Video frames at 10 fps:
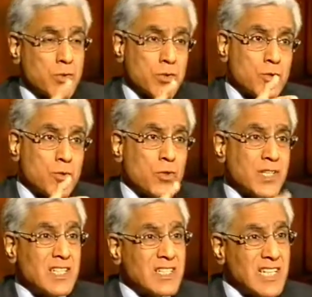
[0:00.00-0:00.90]
what is
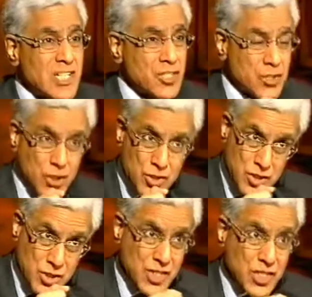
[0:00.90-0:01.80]
called international
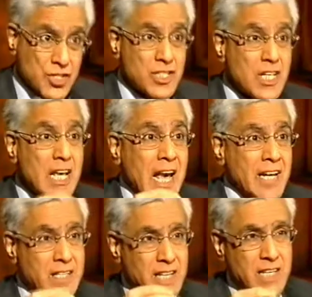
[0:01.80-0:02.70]
consultations
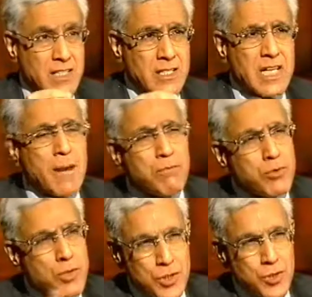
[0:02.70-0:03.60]
and analysis. I
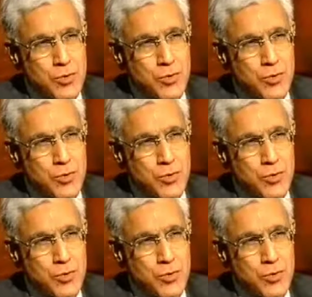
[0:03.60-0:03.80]
put it